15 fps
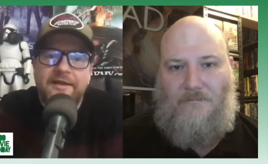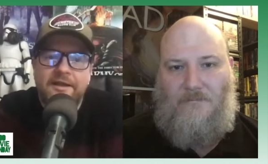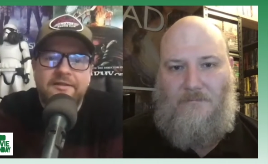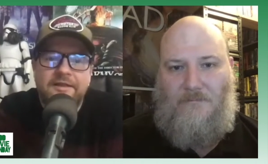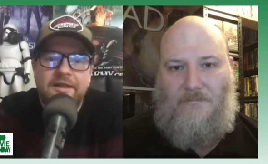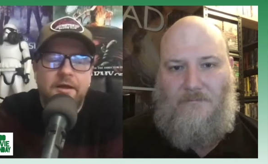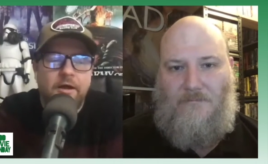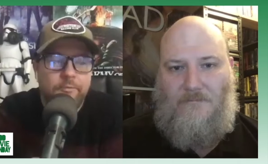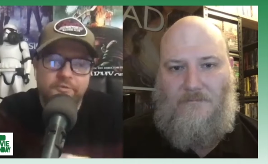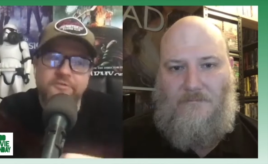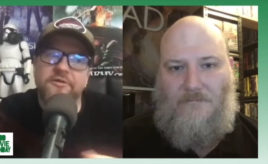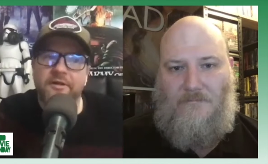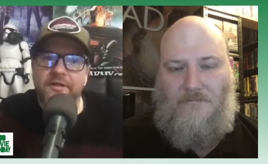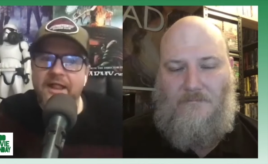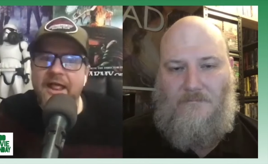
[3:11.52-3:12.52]
Speaker 1: out there. I'm
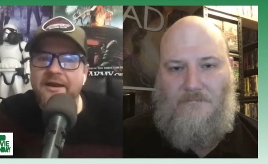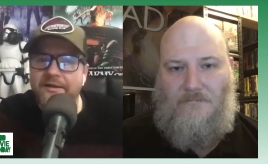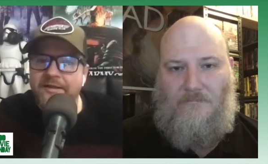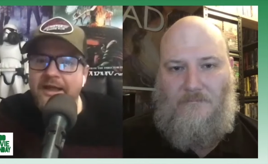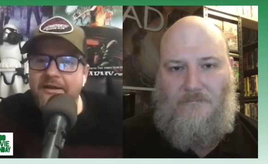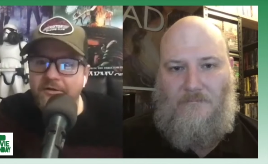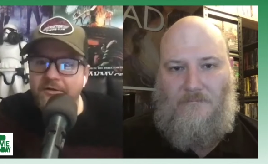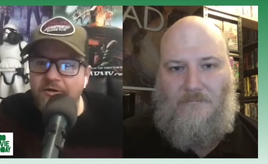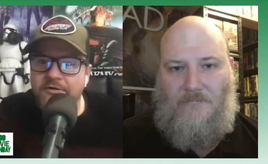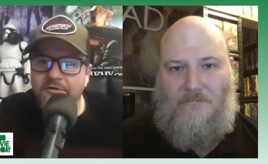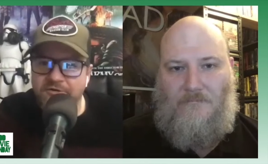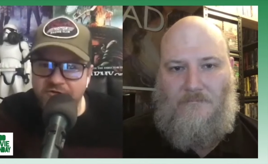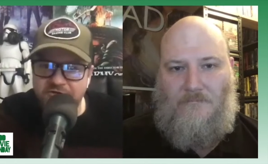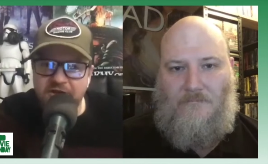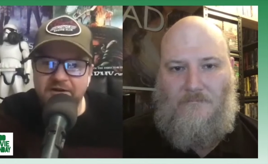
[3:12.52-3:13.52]
also glad it landed
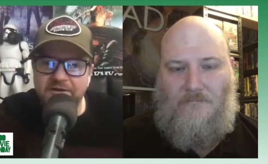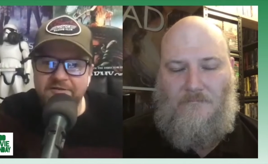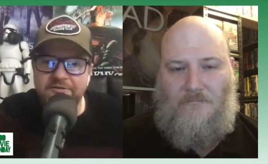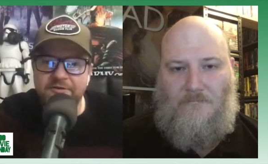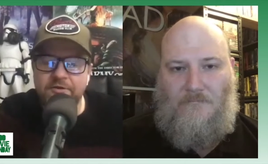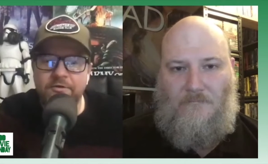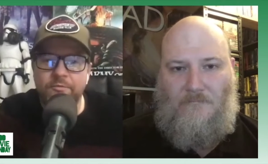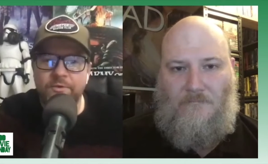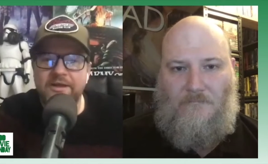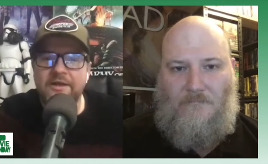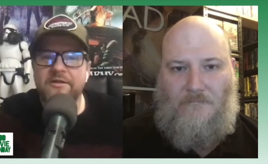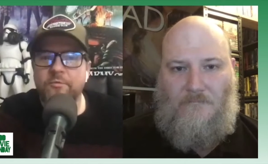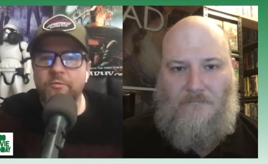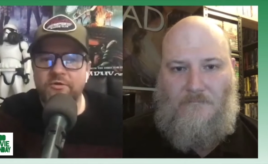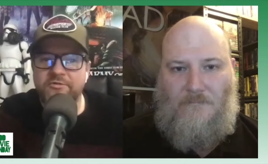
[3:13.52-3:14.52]
on Shudder, so we
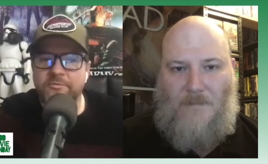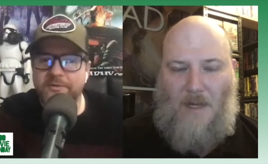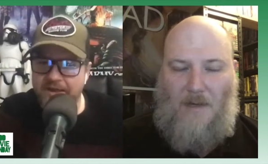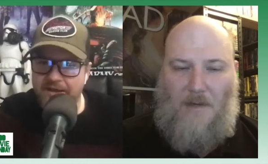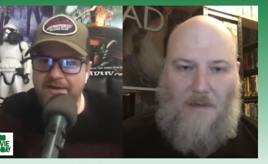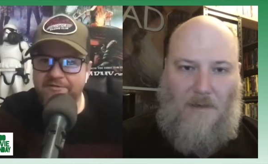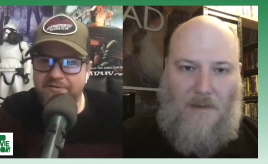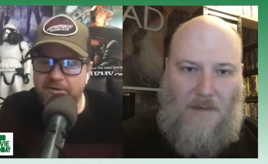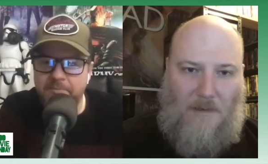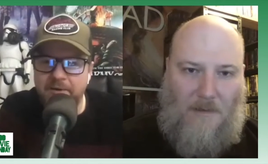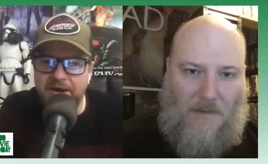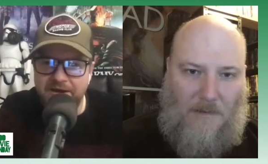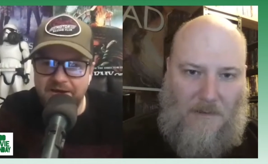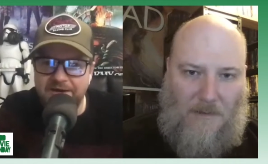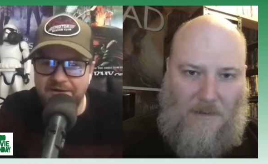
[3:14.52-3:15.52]
get to watch it without having to
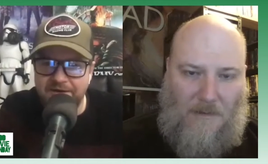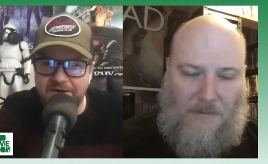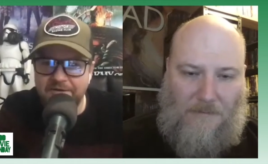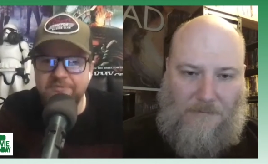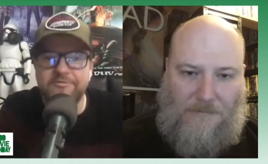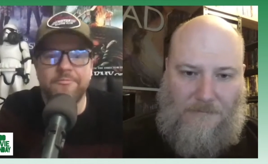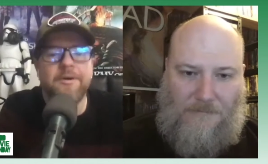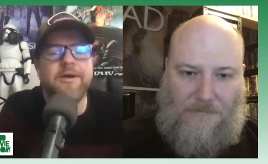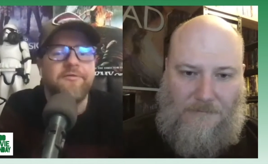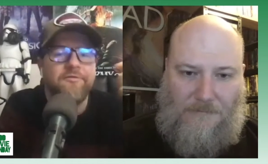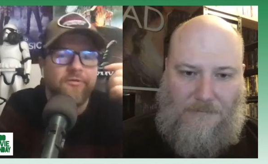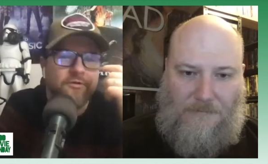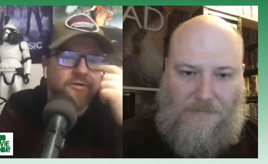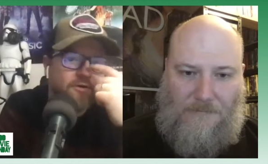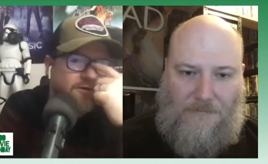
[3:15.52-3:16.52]
pay any extra
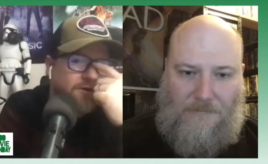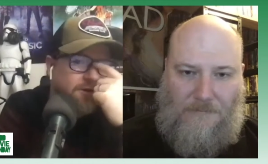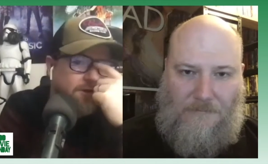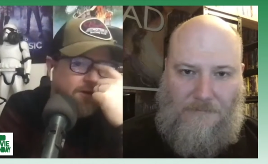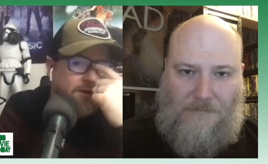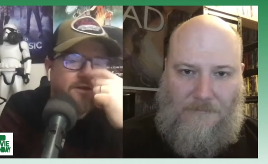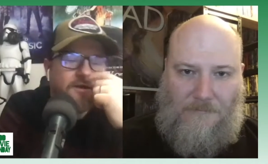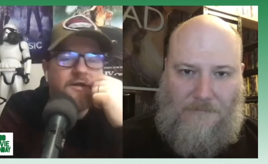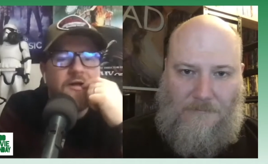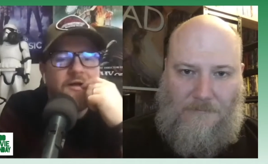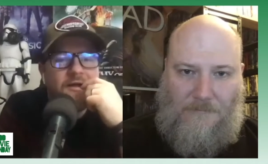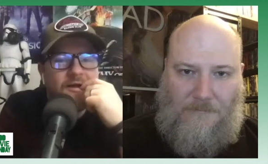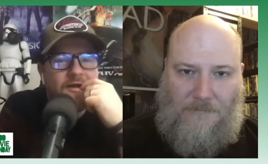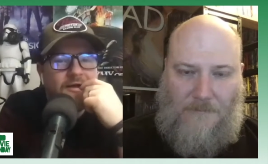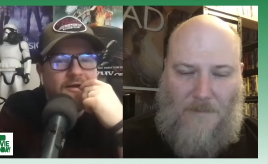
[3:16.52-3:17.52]
money for it.
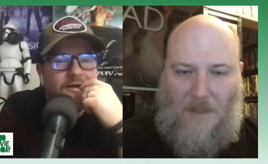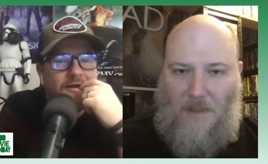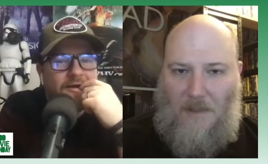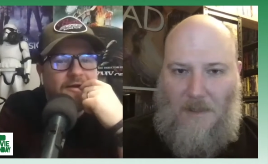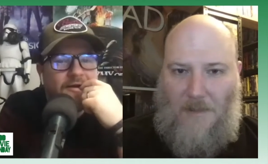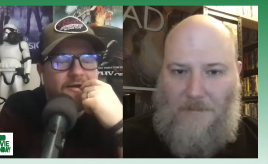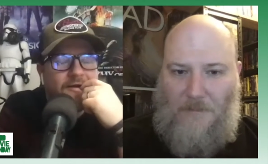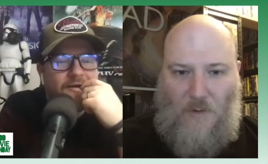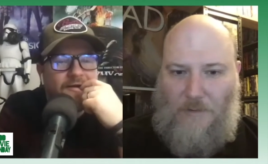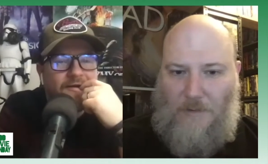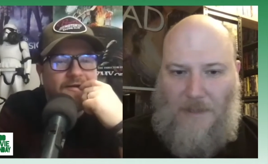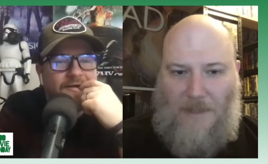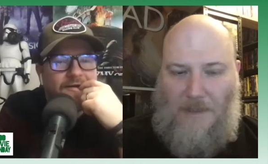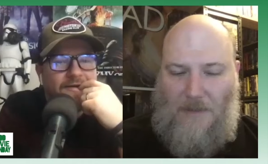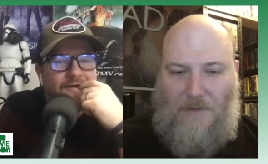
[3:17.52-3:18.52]
Speaker 2: I'm not
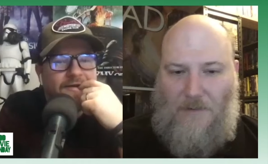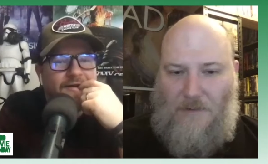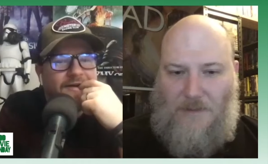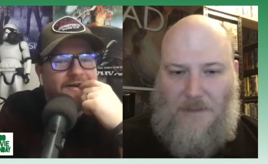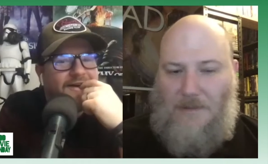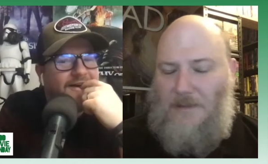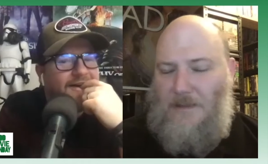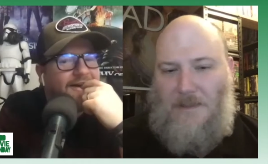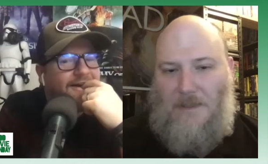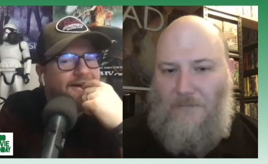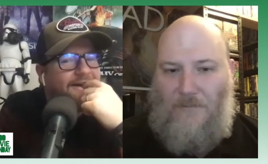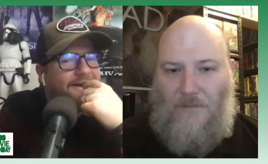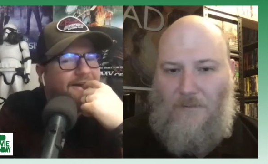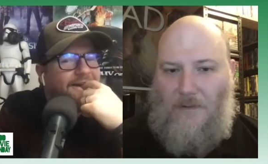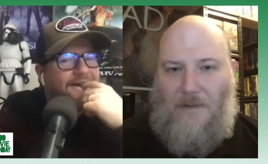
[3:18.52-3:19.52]
any of those things except
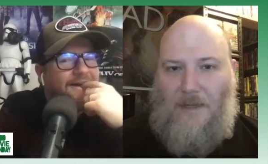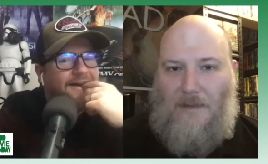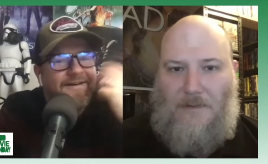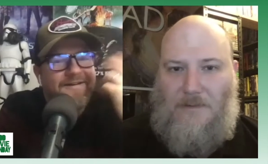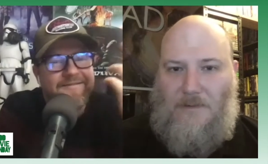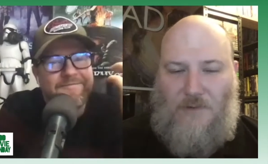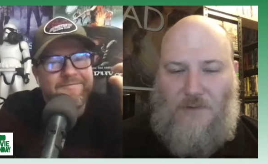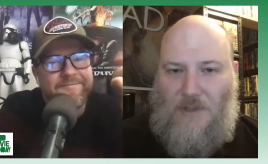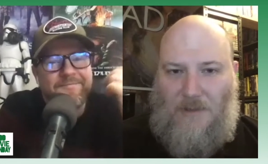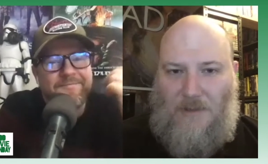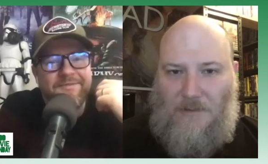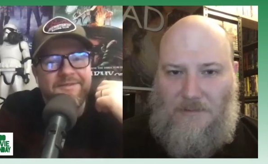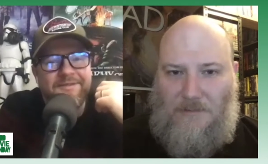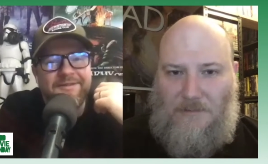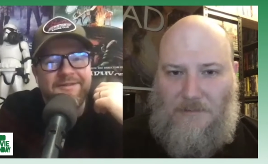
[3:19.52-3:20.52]
for glad it's on Shudder.
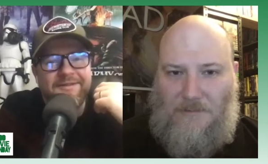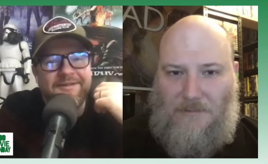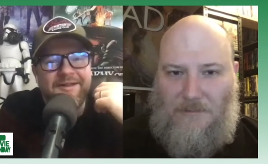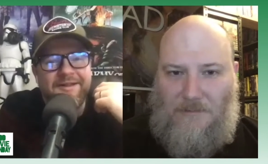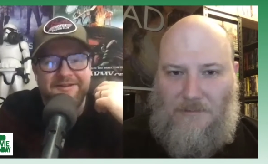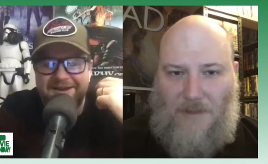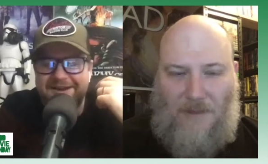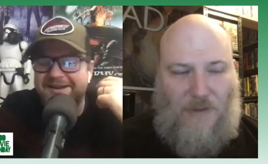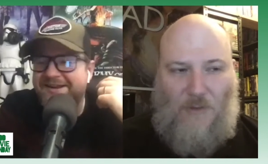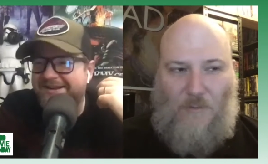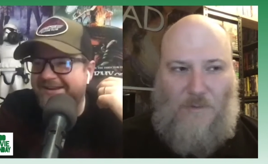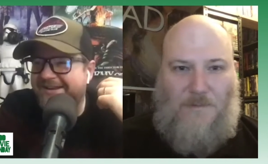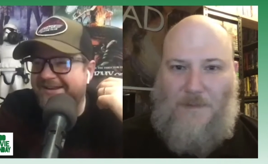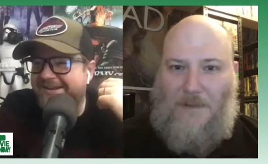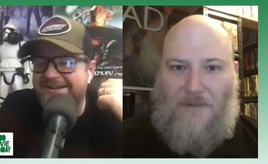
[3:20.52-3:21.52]
I don't
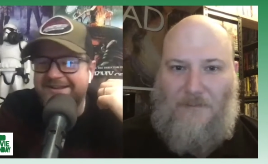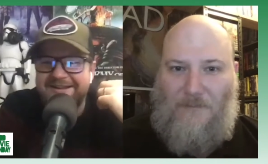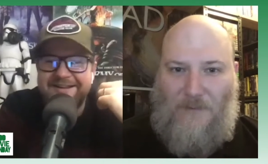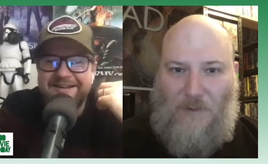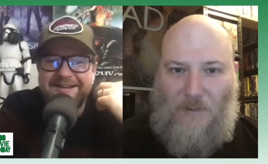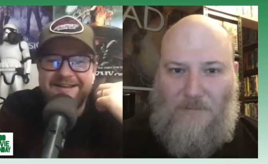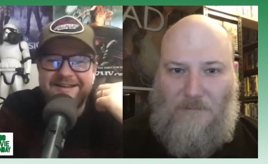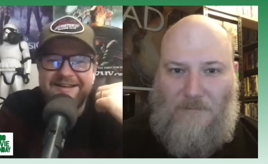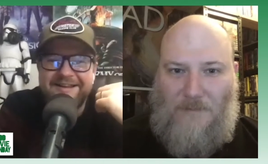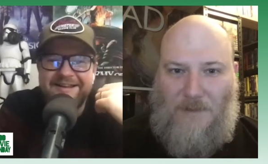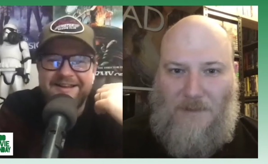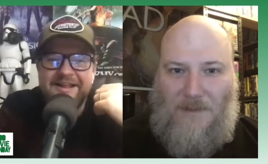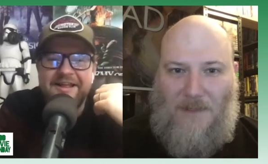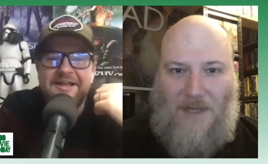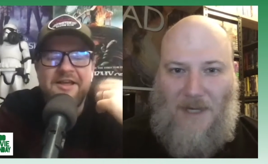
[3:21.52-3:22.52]
respect the film.
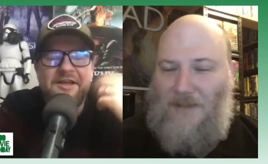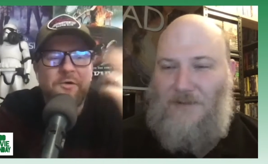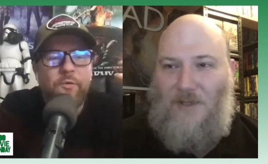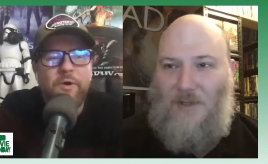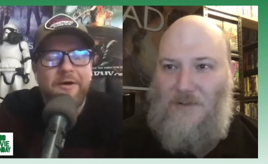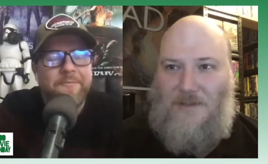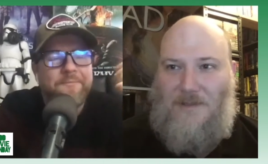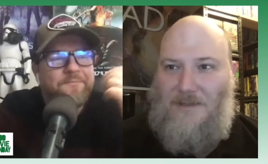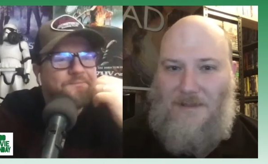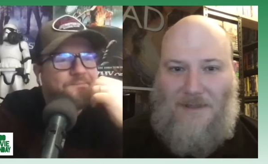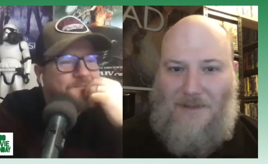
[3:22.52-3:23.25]
I don't. Well,